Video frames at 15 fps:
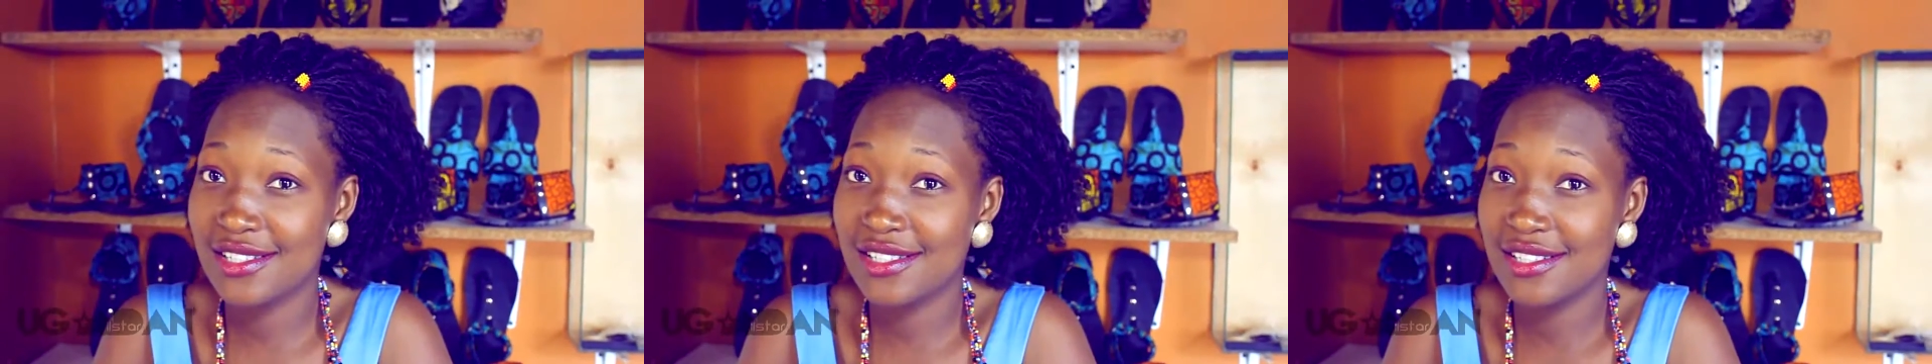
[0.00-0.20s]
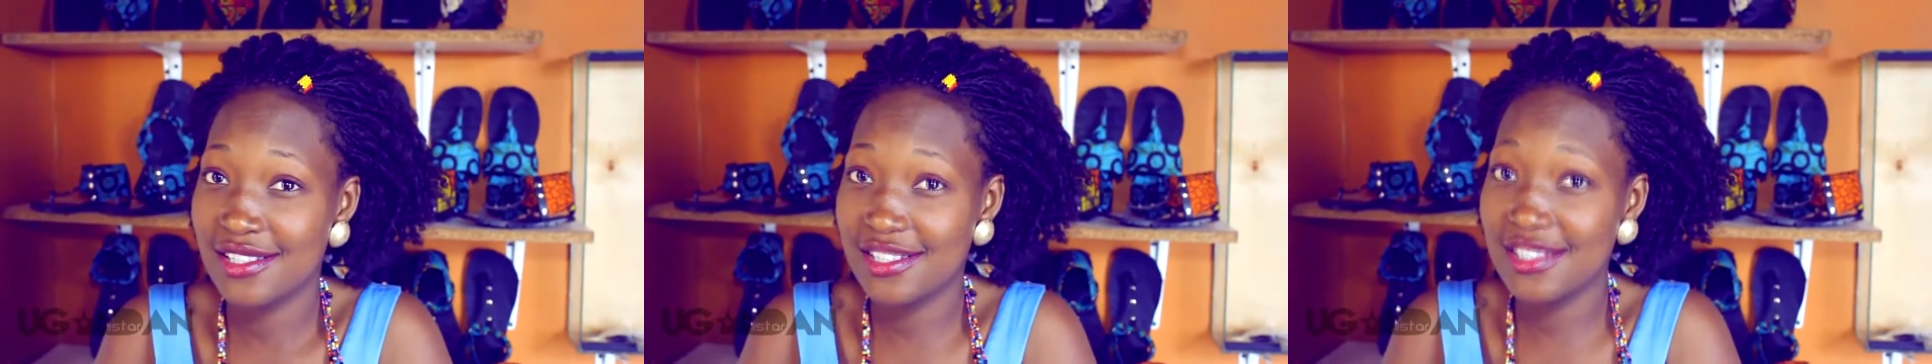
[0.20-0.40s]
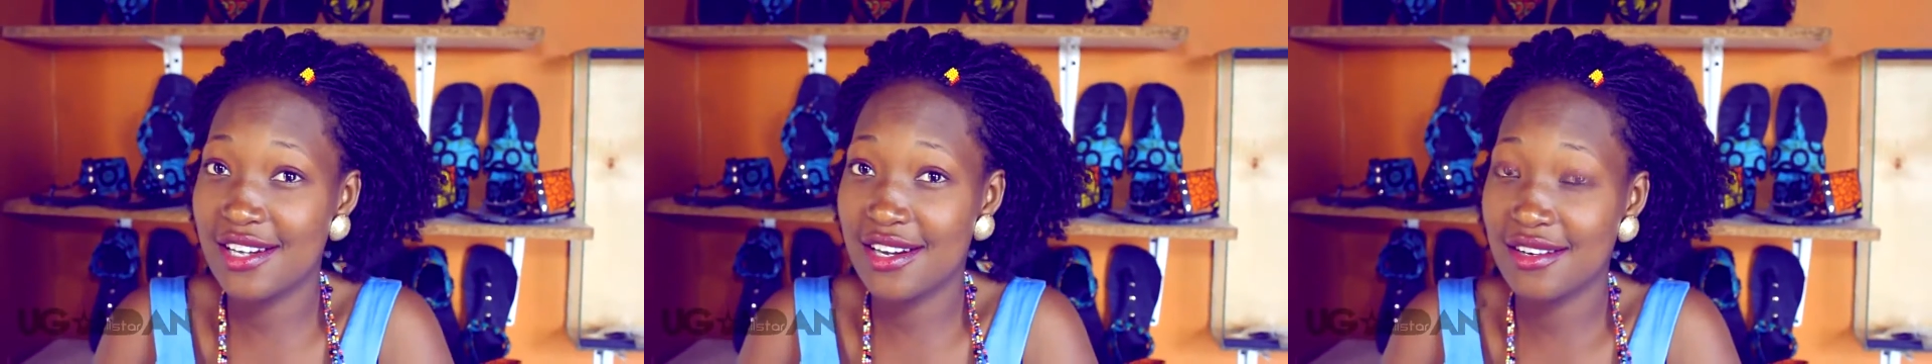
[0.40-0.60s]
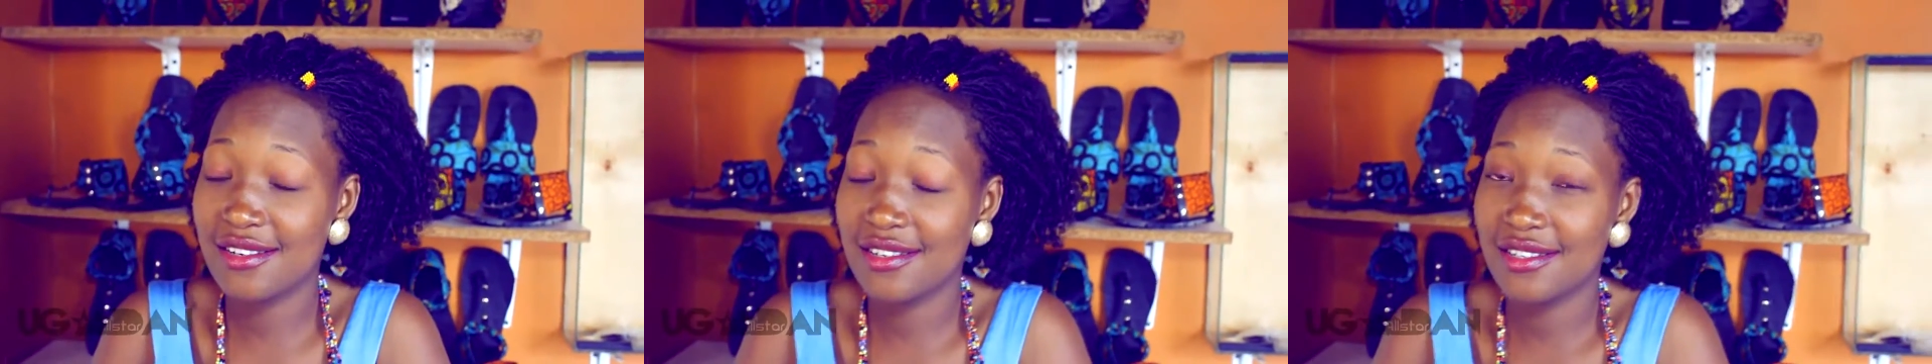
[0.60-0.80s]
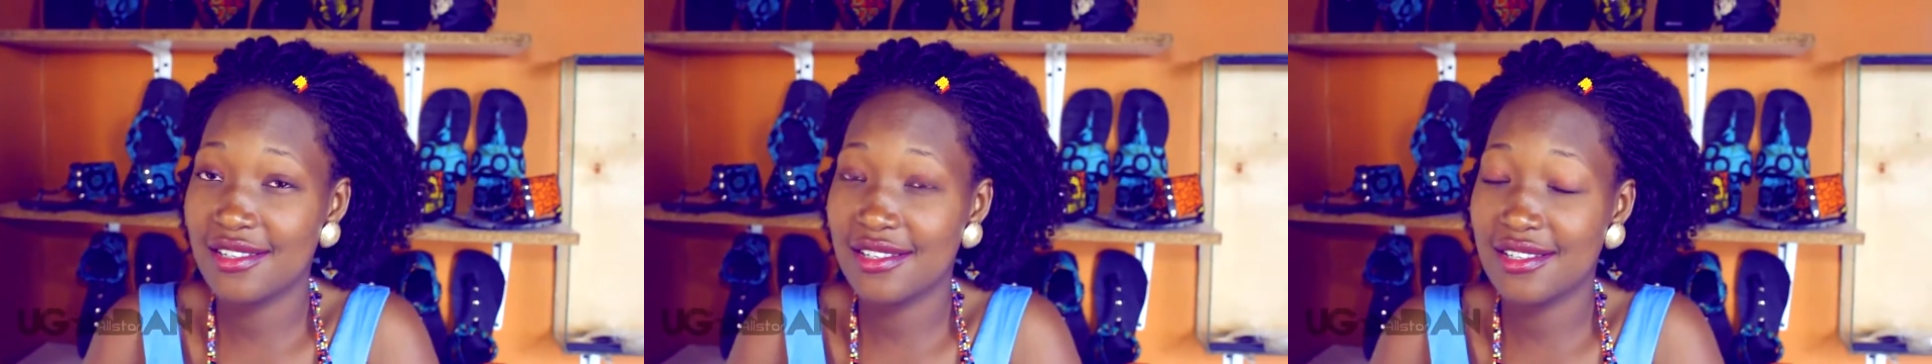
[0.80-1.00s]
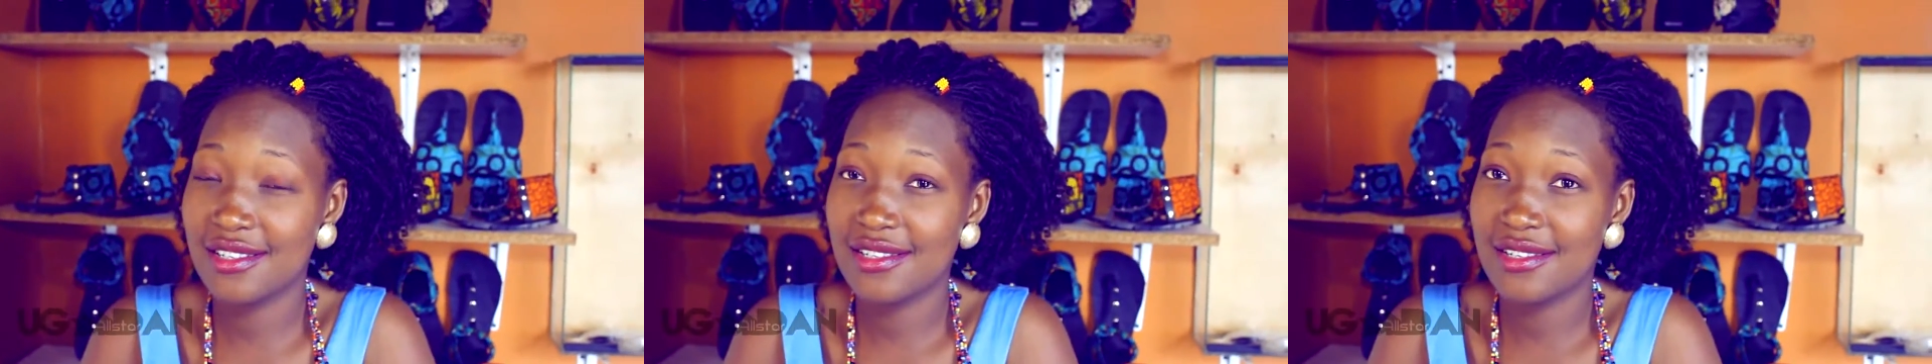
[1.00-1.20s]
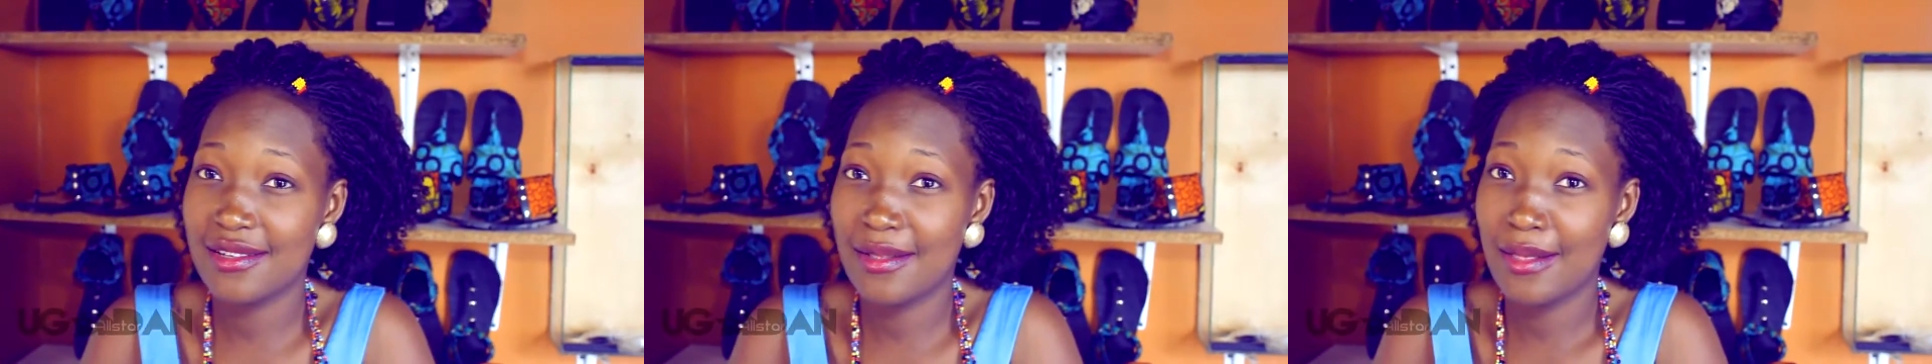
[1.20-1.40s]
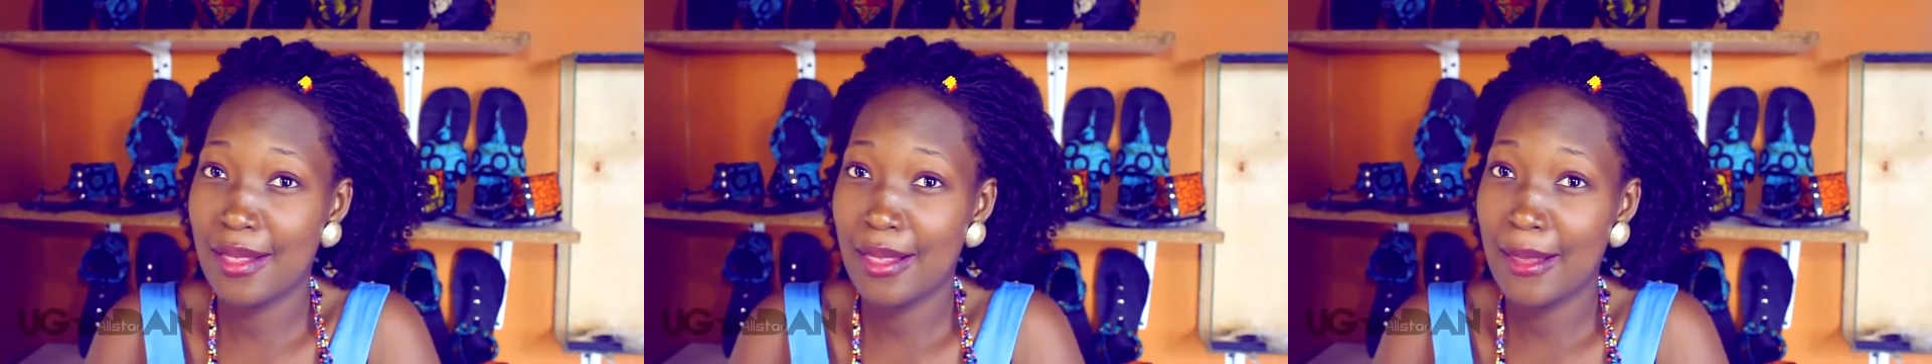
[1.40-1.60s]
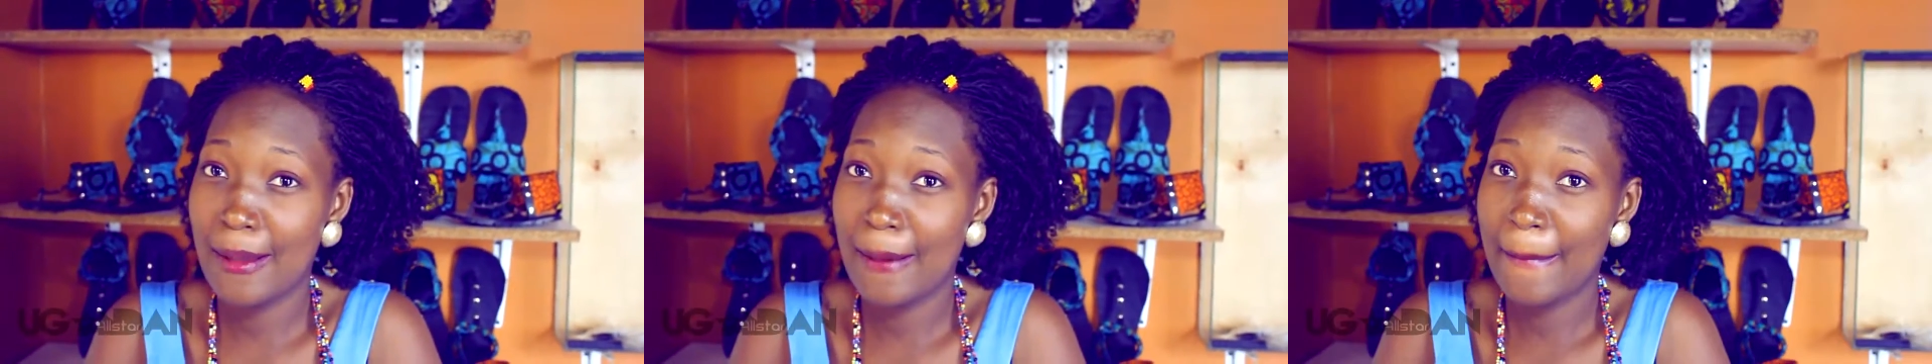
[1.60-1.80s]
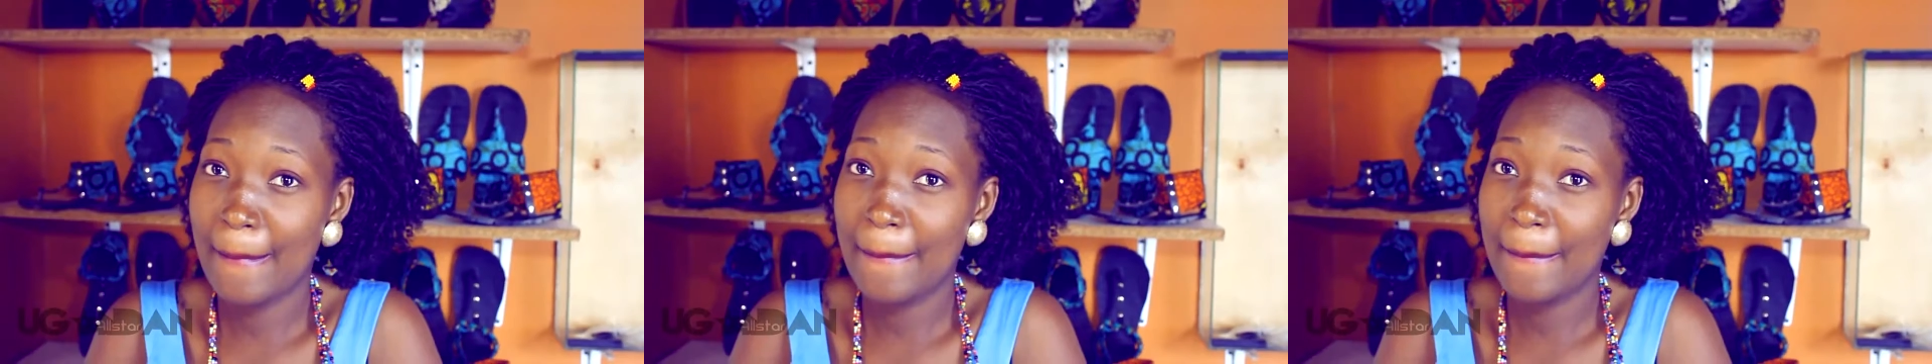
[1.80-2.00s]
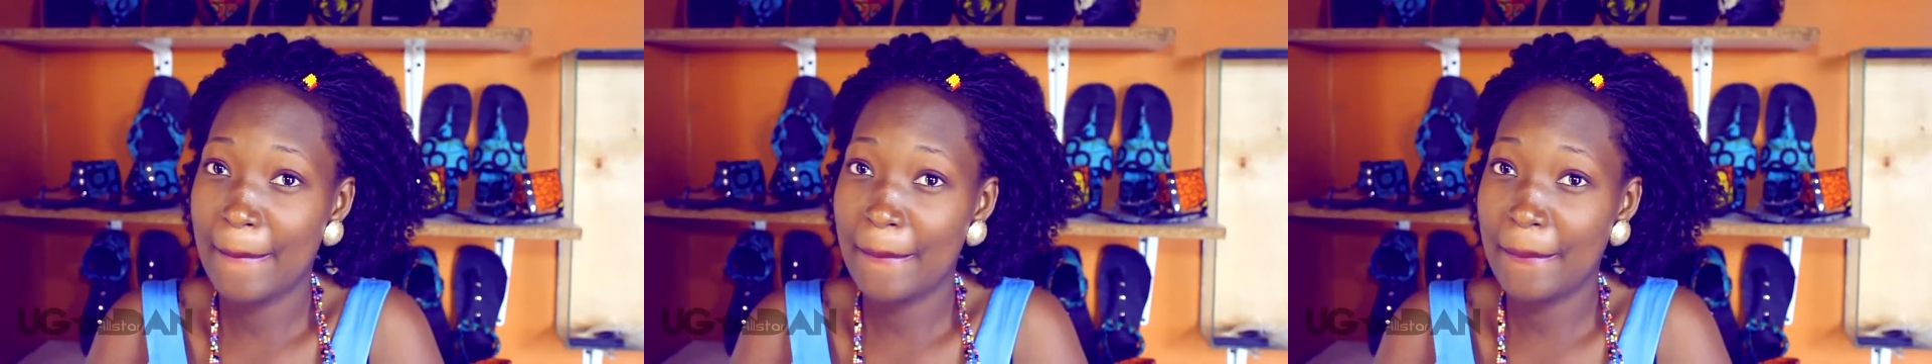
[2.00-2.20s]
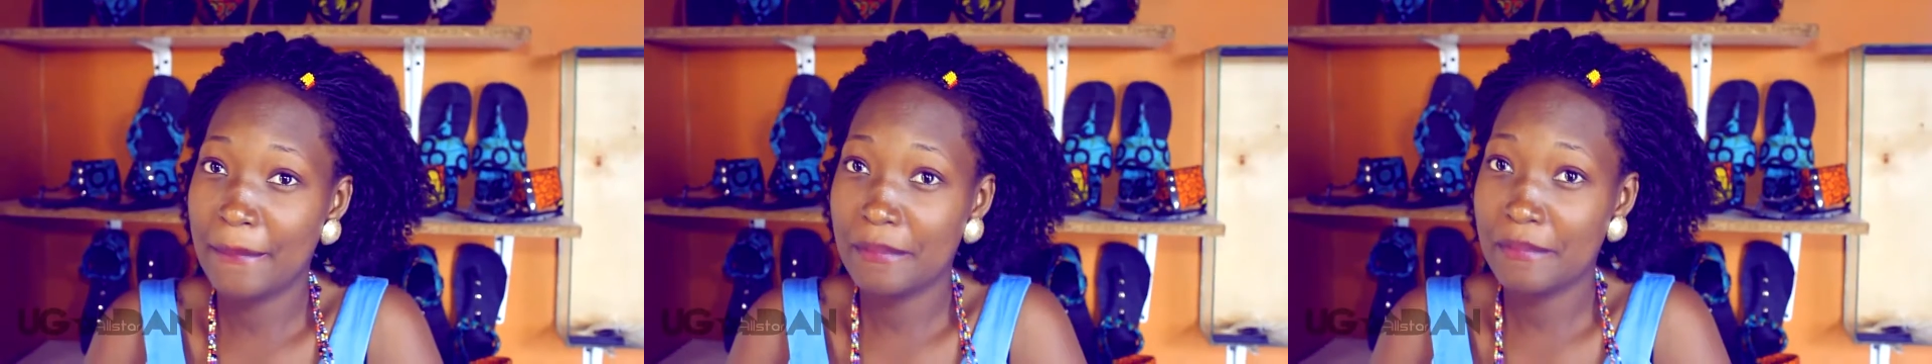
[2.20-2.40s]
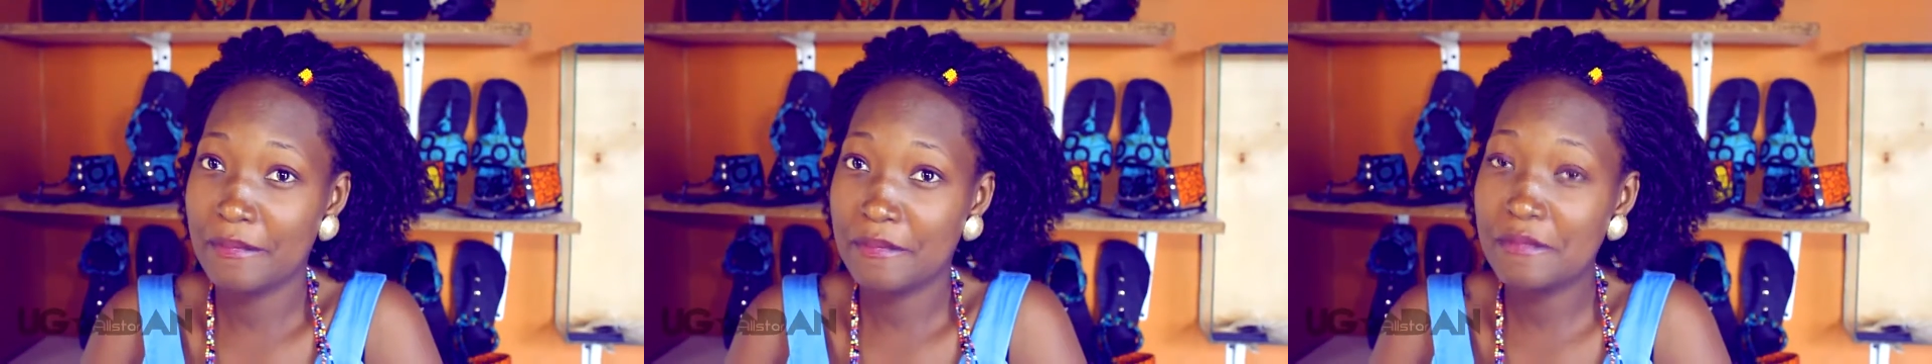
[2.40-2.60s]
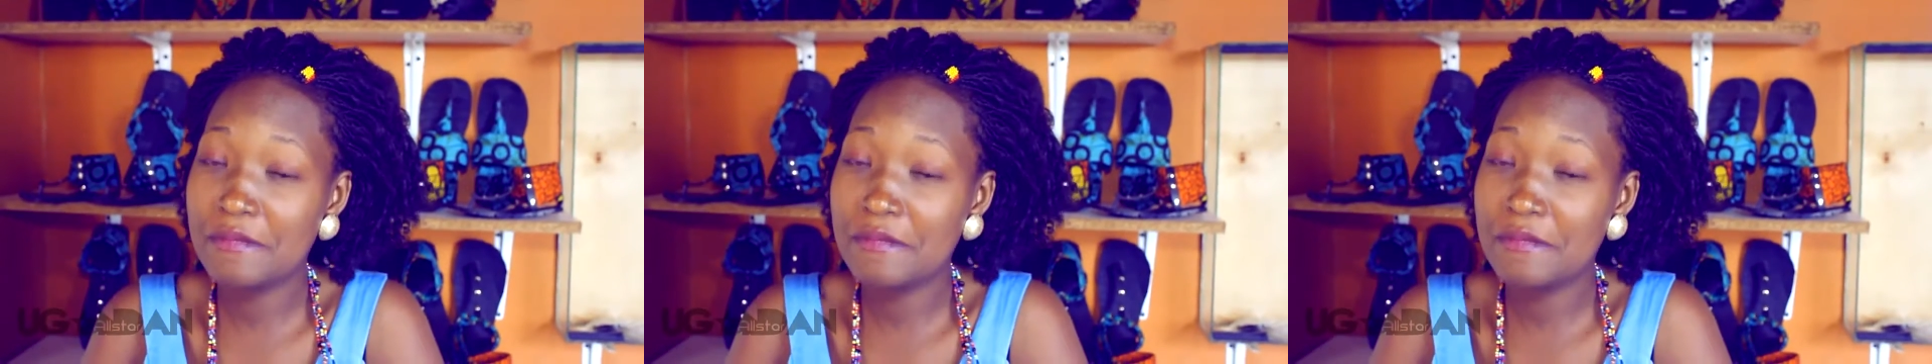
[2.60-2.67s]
Okay. And you are a university student.